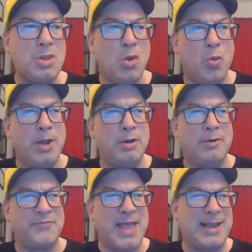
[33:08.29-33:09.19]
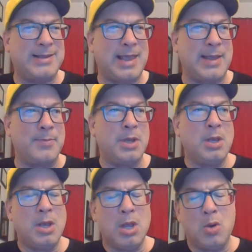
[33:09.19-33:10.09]
Winner of that game
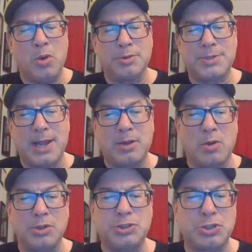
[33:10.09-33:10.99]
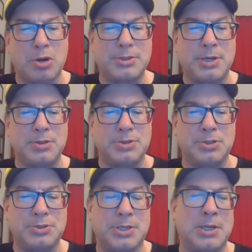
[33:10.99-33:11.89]
will take on Chartiers
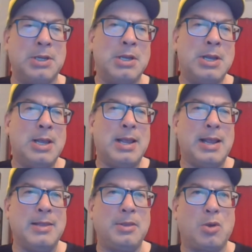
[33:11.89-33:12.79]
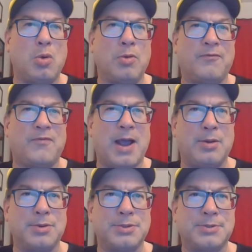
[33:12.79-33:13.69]
Houston in the
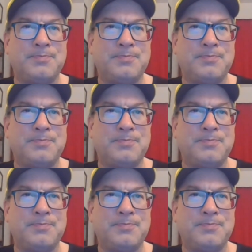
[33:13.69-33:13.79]
quarterfinals.